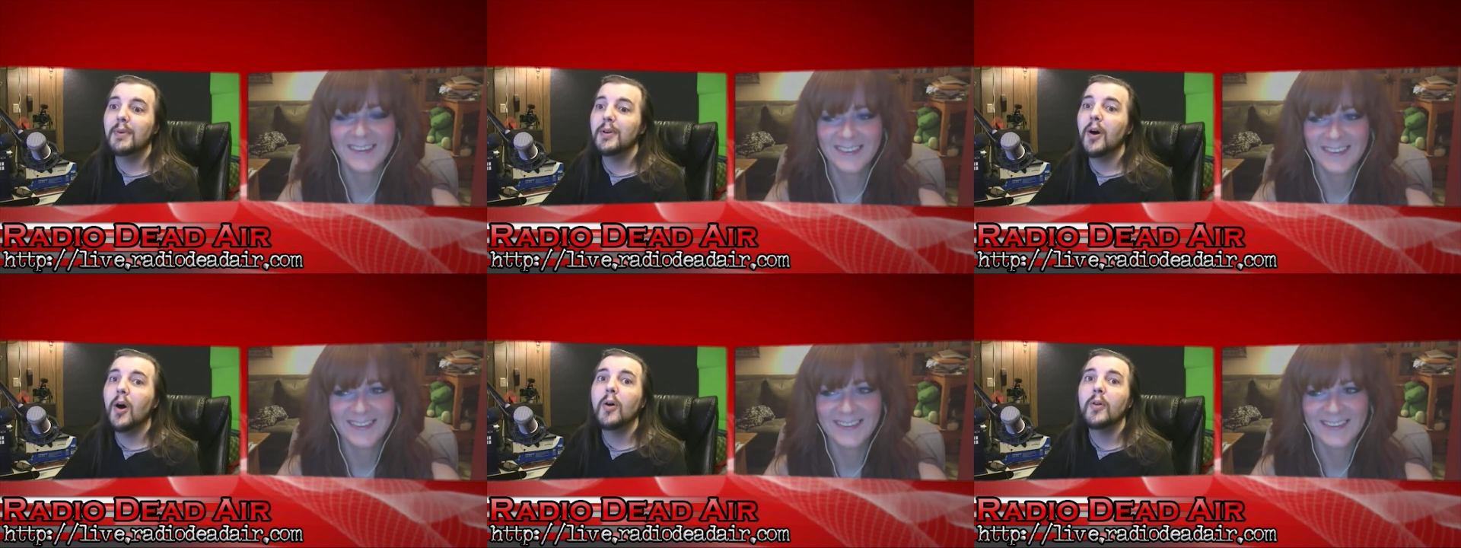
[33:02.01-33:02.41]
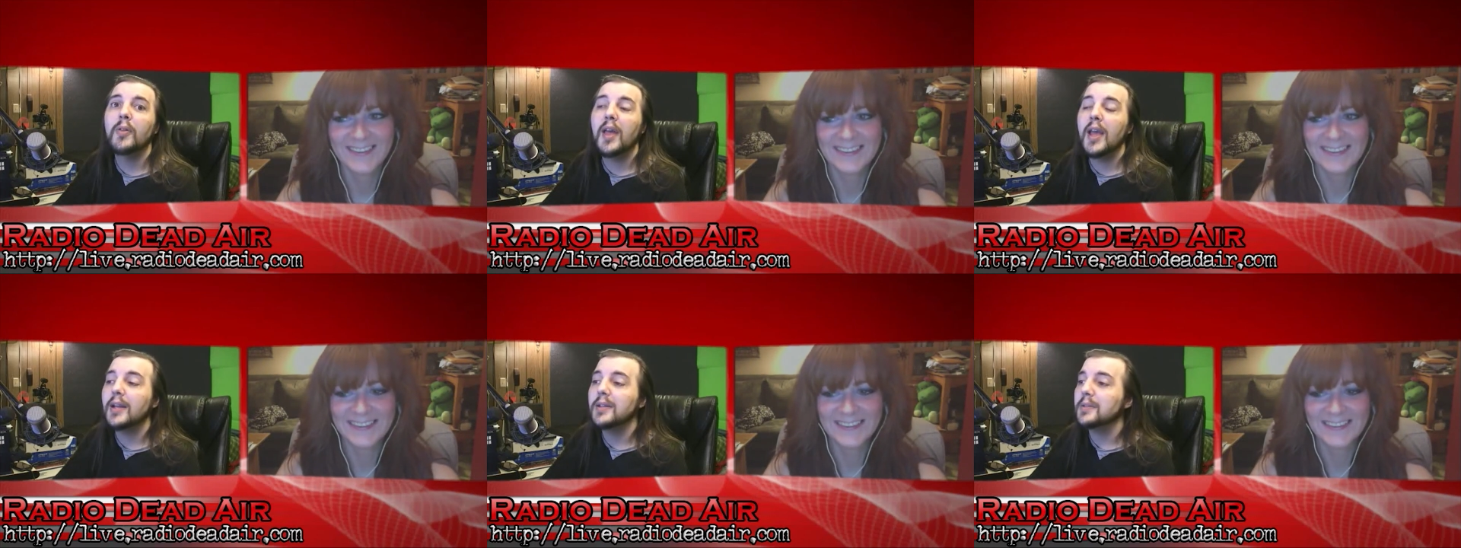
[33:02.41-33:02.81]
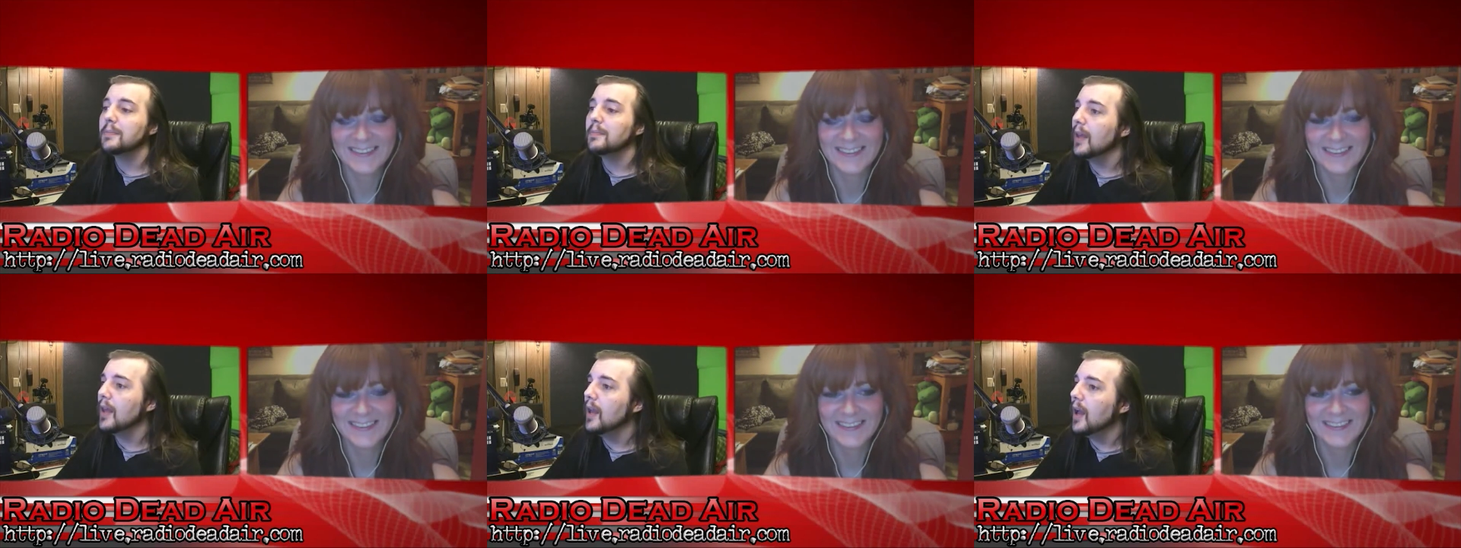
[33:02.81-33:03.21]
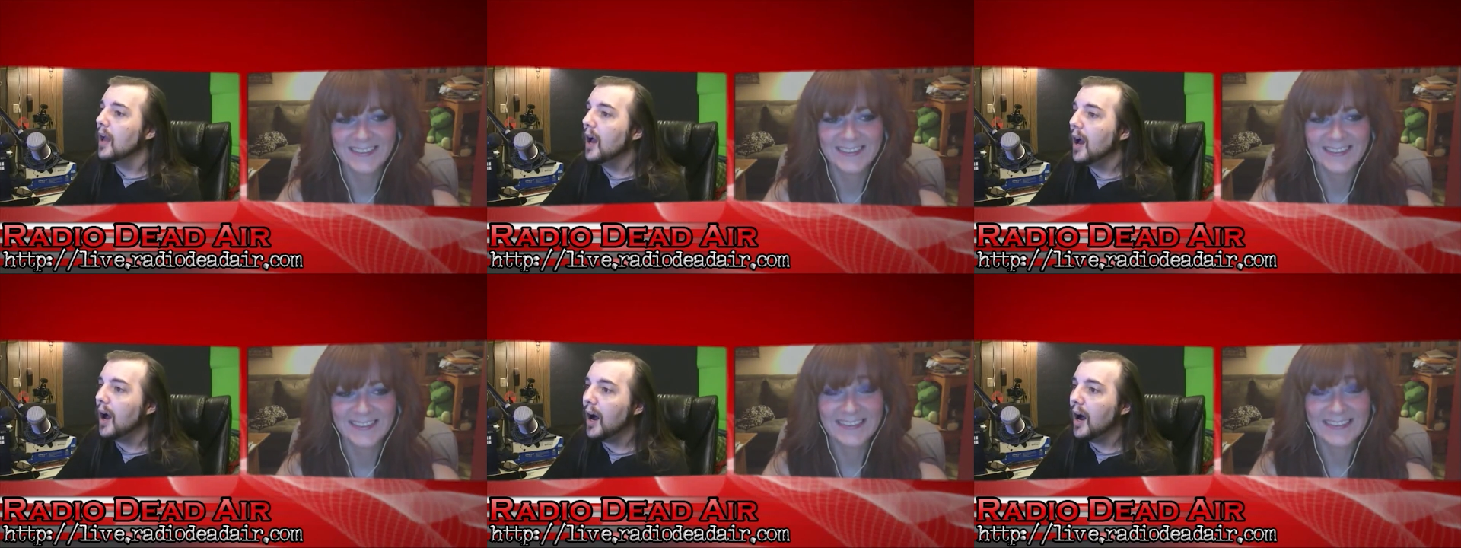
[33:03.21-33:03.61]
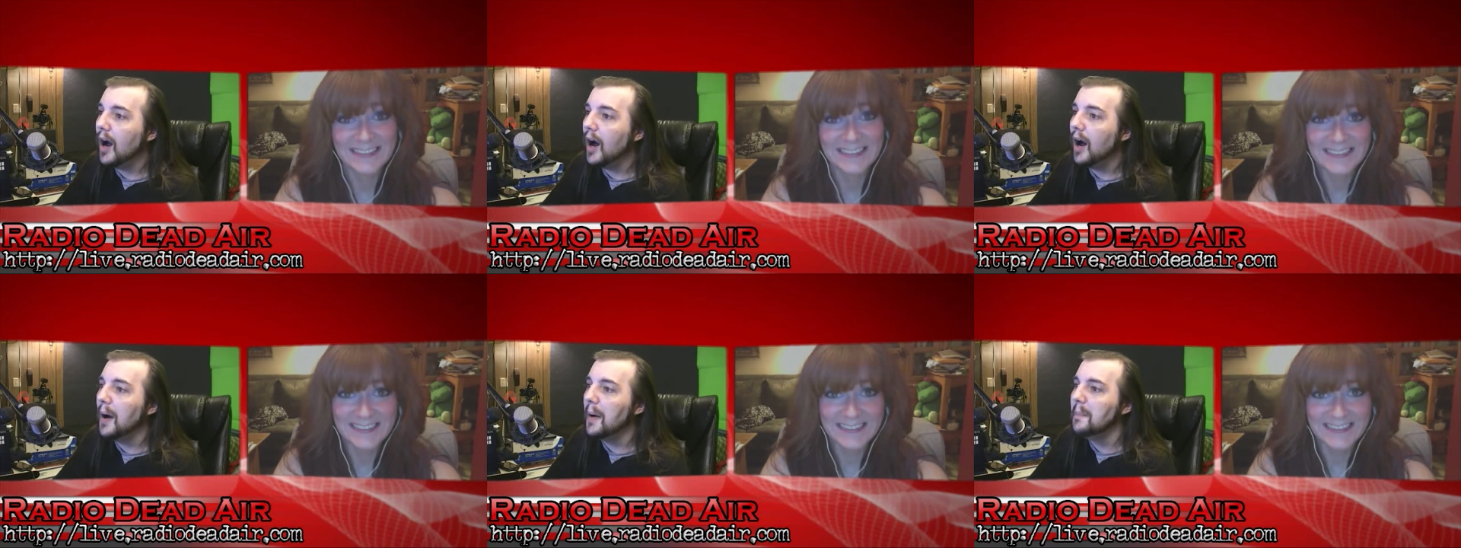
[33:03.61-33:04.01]
Speaker 1: All the hate.
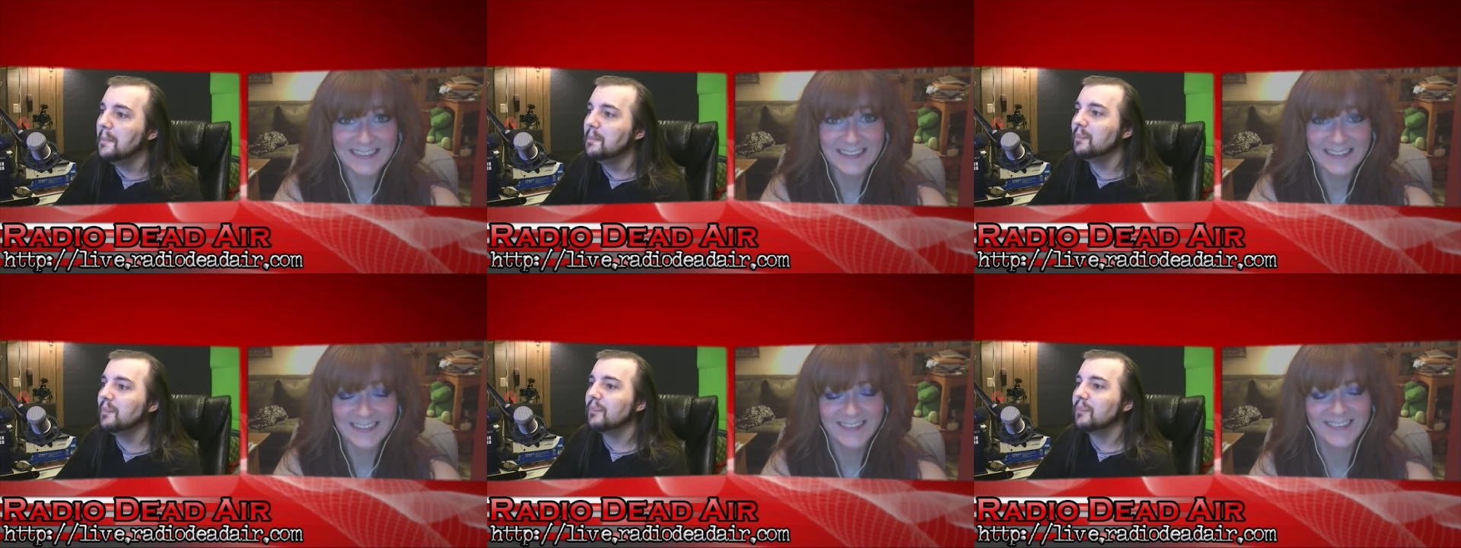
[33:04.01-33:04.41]
Um,